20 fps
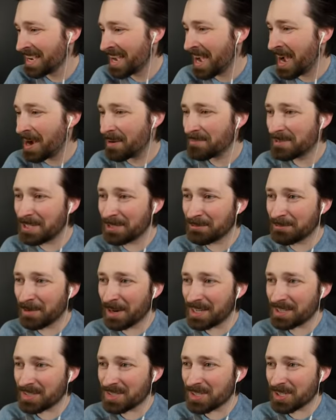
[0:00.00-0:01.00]
I'm getting
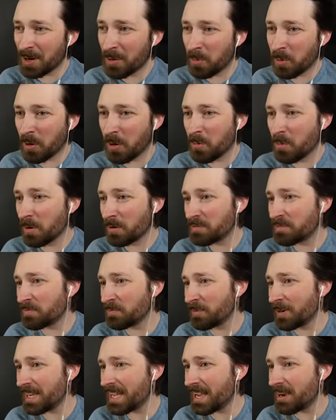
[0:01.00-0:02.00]
ready to start World War
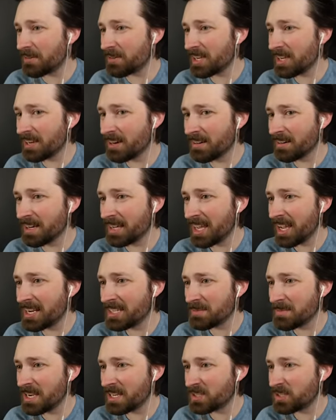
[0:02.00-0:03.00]
III out here, and I
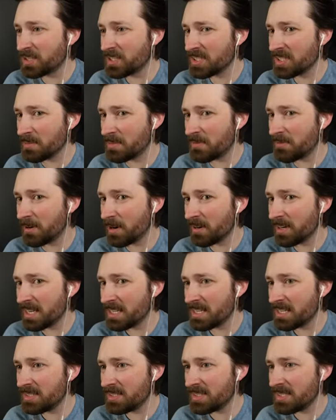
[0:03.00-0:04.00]
can't imagine it's gonna be very
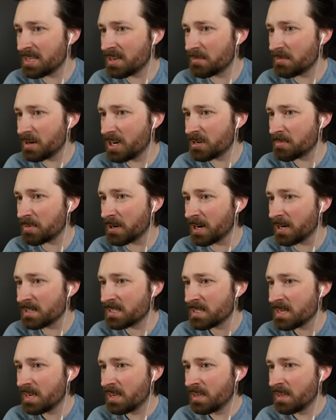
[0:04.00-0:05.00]
easy on my part.